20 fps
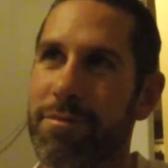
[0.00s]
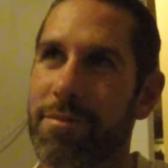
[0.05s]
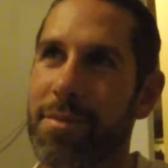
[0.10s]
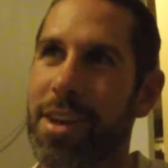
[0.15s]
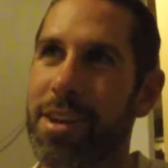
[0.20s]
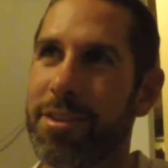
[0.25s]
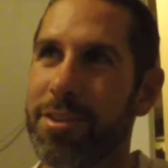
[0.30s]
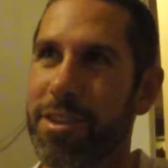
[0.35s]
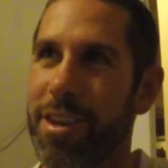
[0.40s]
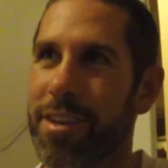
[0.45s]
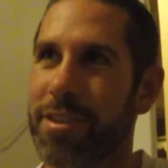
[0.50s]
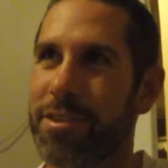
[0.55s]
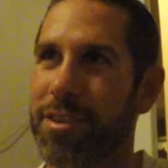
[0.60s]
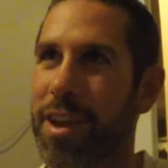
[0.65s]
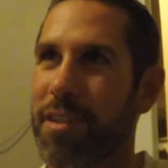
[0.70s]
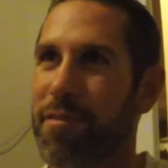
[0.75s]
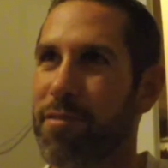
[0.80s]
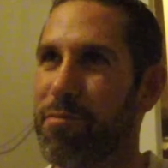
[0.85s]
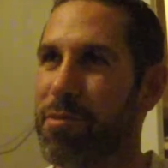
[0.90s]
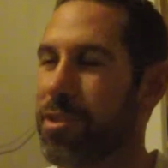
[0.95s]

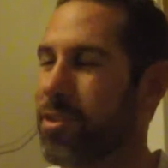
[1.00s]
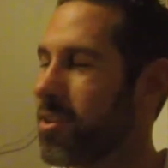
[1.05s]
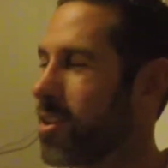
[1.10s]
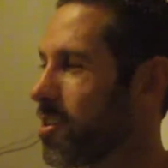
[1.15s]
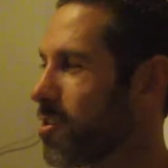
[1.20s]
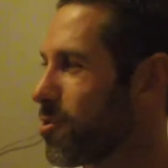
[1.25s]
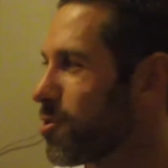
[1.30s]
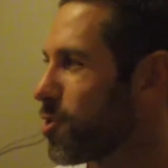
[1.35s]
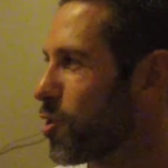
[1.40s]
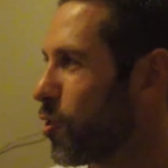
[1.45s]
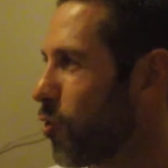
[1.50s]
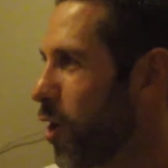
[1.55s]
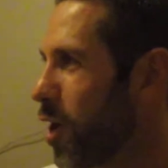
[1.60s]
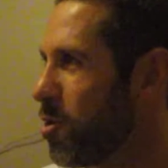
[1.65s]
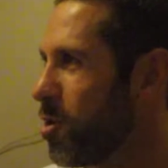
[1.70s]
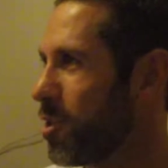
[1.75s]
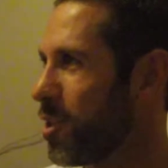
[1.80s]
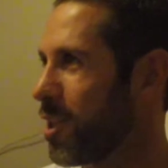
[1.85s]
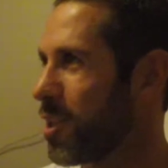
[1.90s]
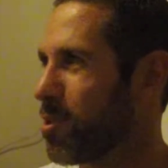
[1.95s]
Aside from this, I hear it's a
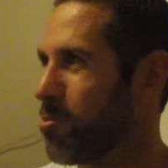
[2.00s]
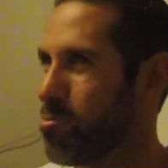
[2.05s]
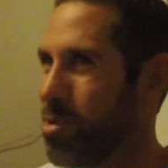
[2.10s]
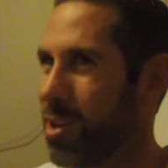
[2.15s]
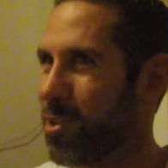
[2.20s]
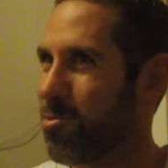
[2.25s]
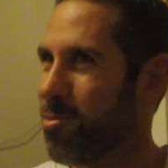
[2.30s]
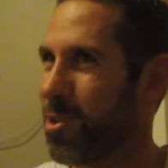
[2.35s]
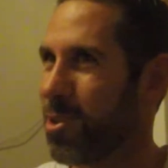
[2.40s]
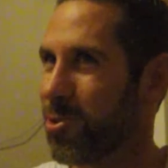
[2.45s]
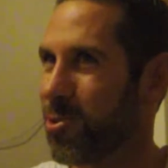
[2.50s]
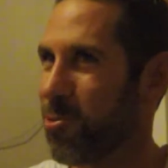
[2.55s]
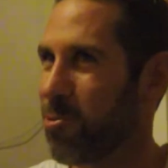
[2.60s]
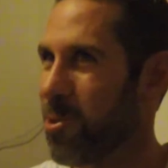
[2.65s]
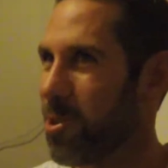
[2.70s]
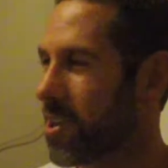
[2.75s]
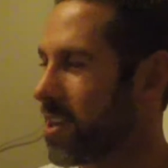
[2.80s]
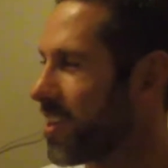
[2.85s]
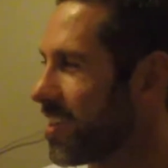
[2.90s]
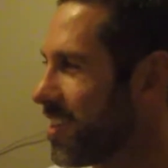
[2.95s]
great, like the best place to
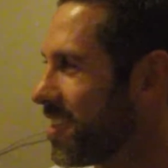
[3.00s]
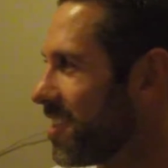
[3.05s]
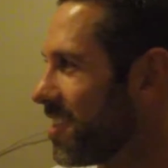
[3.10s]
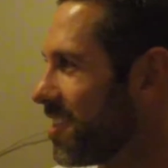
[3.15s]
work.